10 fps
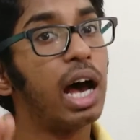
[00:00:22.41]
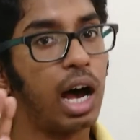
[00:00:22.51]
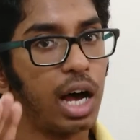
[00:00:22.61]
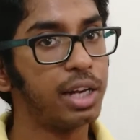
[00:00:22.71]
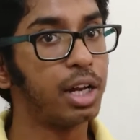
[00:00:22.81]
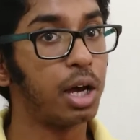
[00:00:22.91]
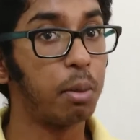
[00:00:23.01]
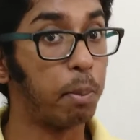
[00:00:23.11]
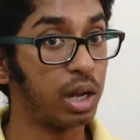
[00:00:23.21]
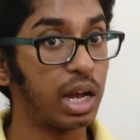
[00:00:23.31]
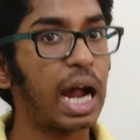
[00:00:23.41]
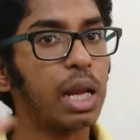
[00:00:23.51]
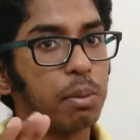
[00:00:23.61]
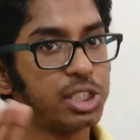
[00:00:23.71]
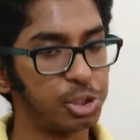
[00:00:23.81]
and at
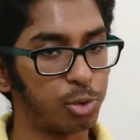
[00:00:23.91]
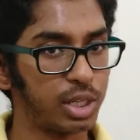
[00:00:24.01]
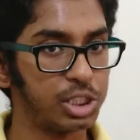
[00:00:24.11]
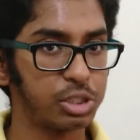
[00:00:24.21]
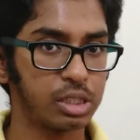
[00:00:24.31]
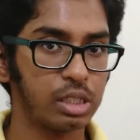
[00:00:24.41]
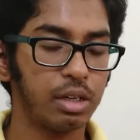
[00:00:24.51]
a budget range,